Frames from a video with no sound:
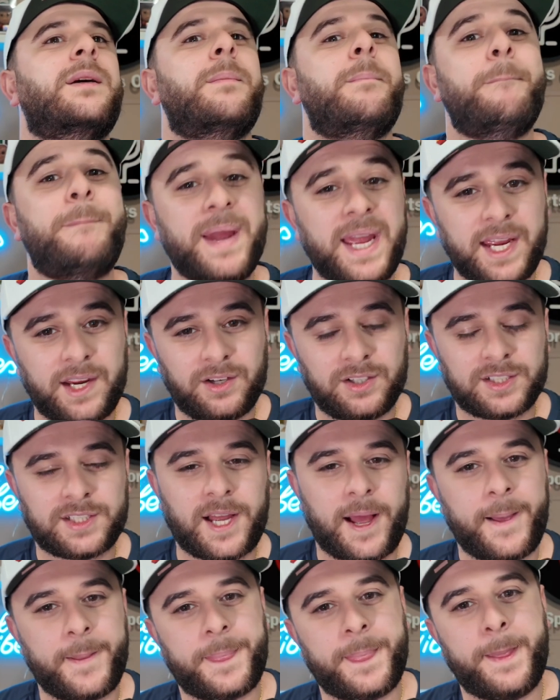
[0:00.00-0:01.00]
Bears
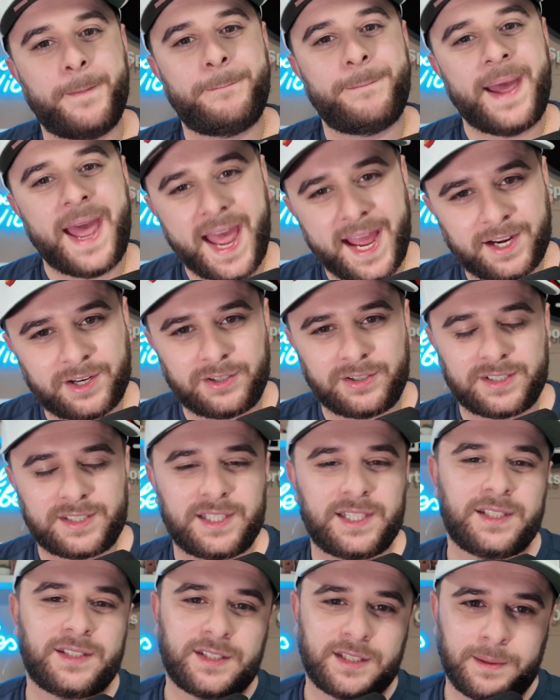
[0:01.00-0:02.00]
got the Packers
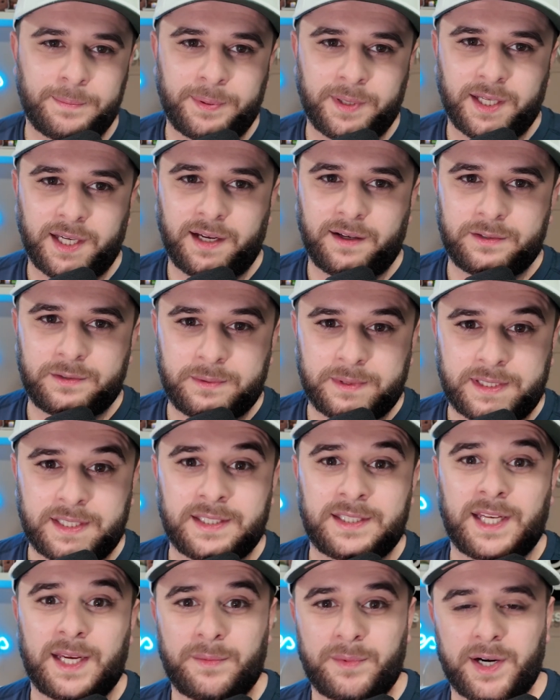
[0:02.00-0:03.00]
into the playoffs with the
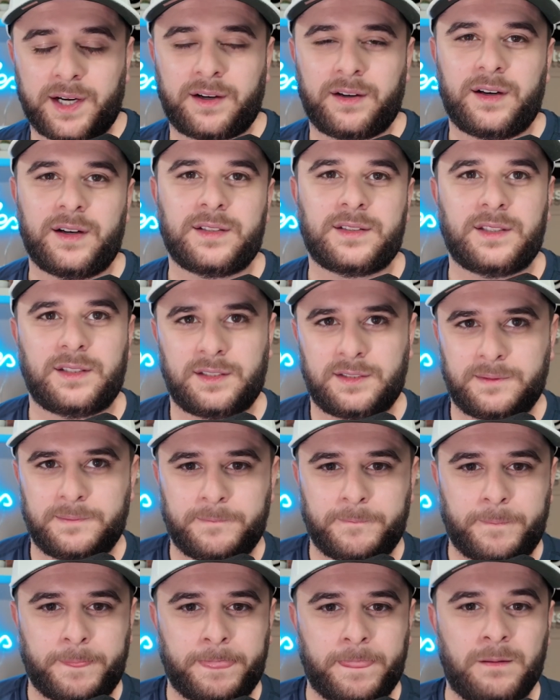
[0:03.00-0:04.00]
same record as us.
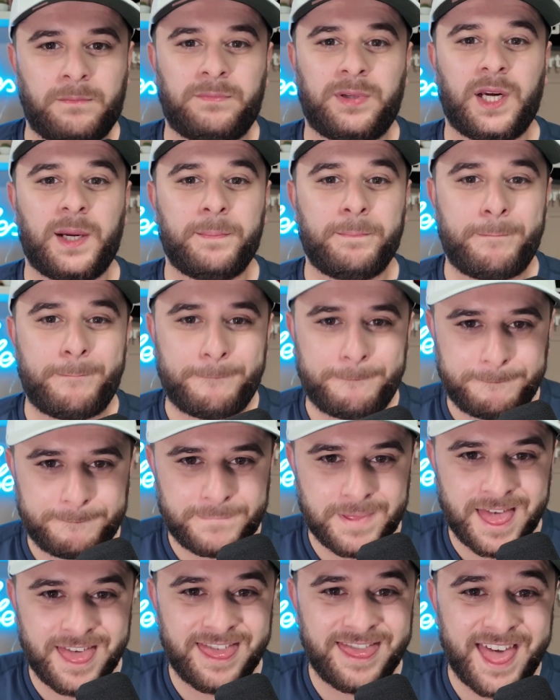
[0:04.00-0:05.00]
But
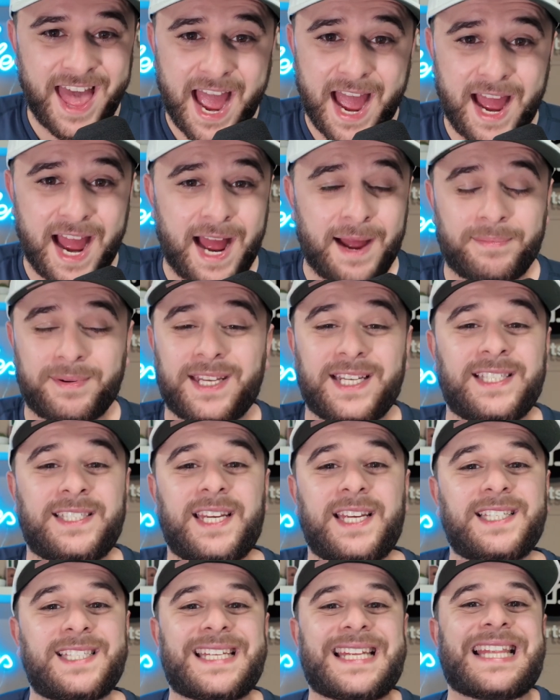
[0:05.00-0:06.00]
that, I'm going to
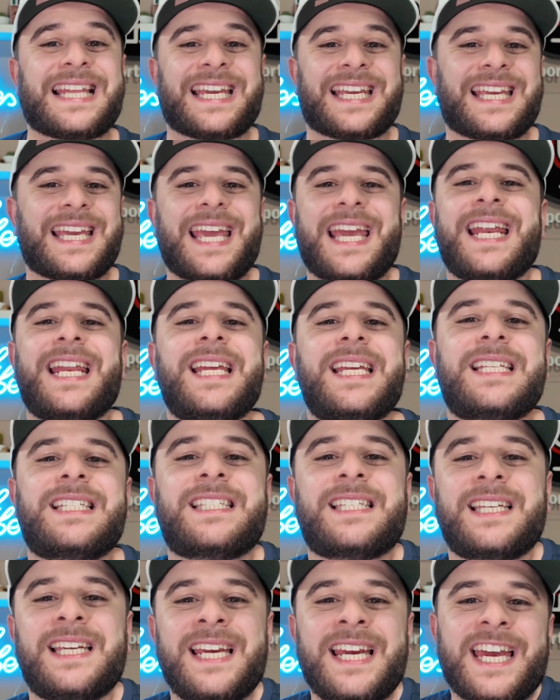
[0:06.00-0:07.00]
say,
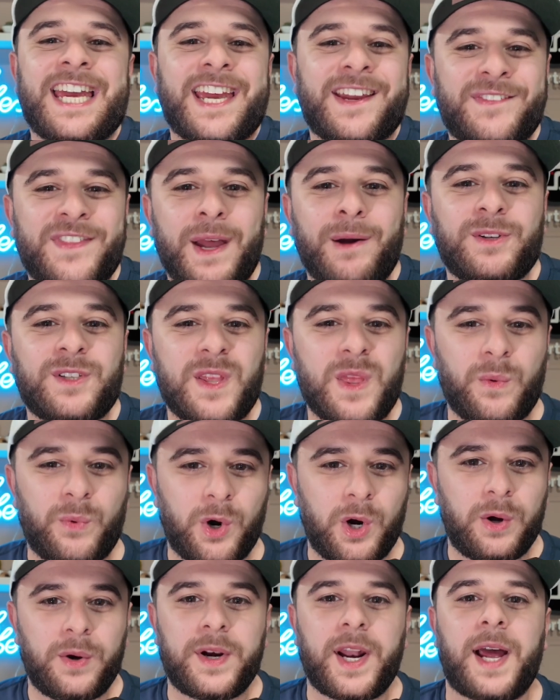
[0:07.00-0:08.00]
if that was on the
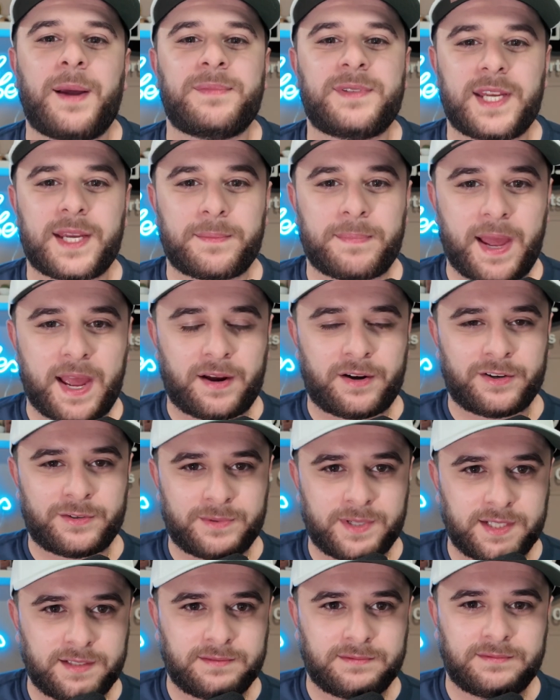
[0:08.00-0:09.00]
road, I'm saying Packers
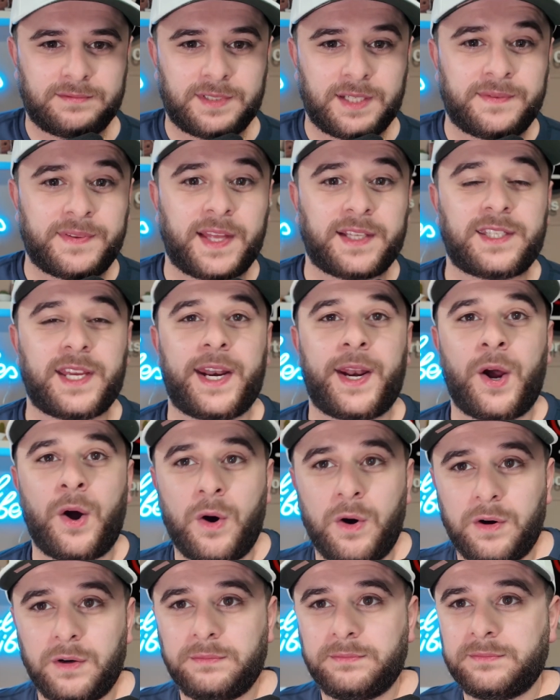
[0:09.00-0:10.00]
win. If that's at
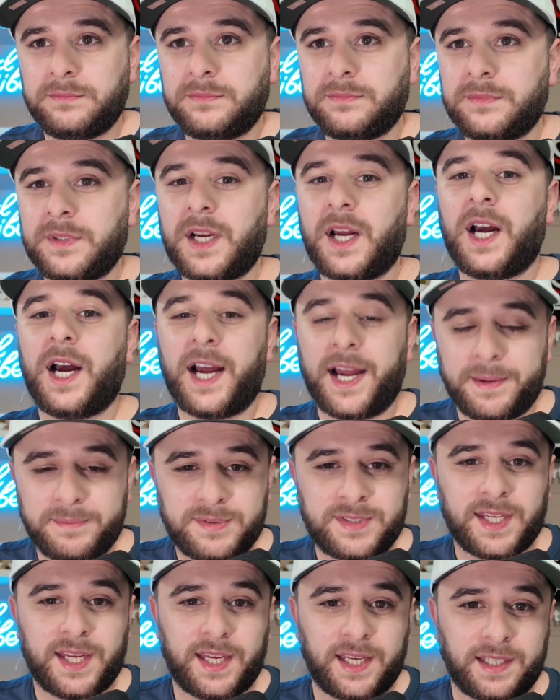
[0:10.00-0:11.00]
home, I'm
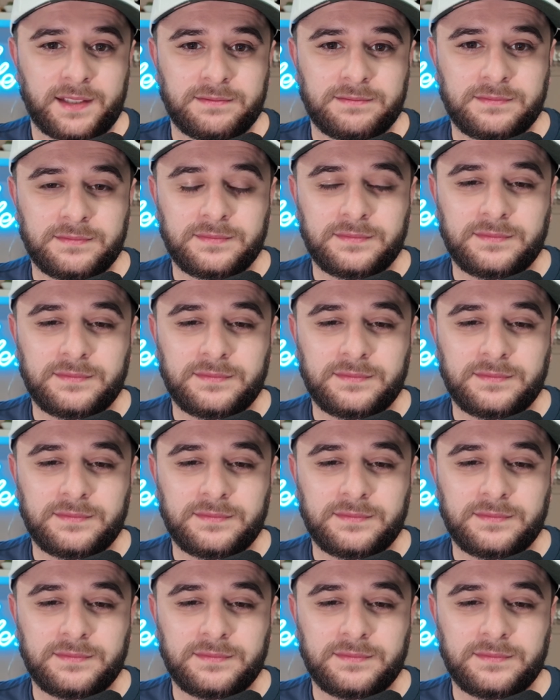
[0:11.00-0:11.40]
saying